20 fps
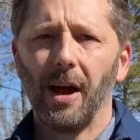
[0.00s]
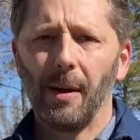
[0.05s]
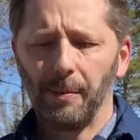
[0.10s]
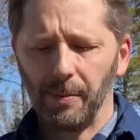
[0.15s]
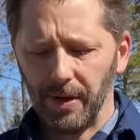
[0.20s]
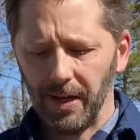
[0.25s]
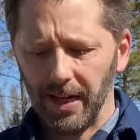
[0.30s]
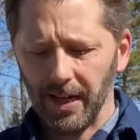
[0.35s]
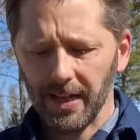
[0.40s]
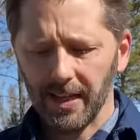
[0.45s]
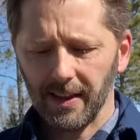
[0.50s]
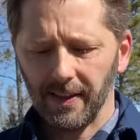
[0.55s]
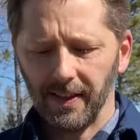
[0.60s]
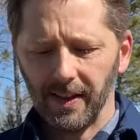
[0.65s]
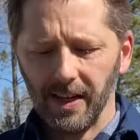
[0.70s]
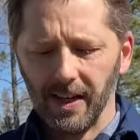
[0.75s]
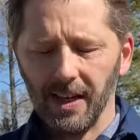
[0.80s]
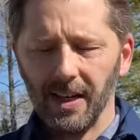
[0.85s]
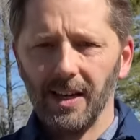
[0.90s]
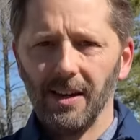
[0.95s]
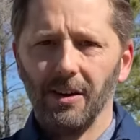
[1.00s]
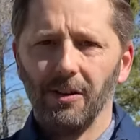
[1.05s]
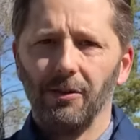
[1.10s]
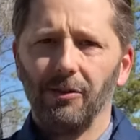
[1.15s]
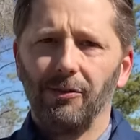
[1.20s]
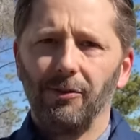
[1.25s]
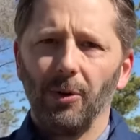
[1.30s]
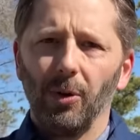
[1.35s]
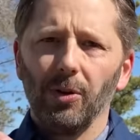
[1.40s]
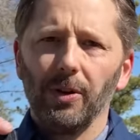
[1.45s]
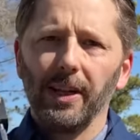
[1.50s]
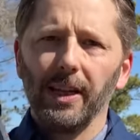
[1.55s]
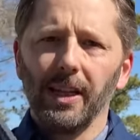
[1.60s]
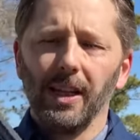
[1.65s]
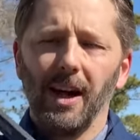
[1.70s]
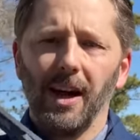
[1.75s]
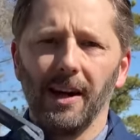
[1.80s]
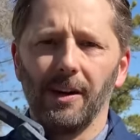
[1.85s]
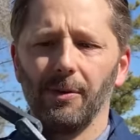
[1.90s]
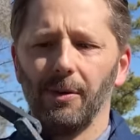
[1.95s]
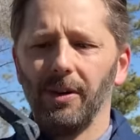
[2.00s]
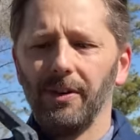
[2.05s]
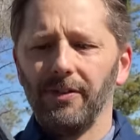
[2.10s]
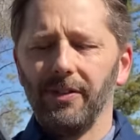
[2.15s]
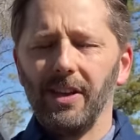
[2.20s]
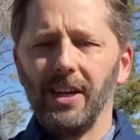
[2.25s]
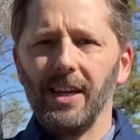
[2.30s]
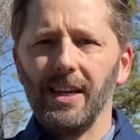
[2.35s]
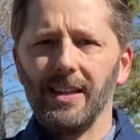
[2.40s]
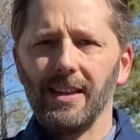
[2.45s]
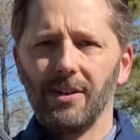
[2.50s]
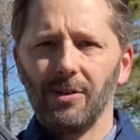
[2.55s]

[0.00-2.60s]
up is the folding lock, one of these.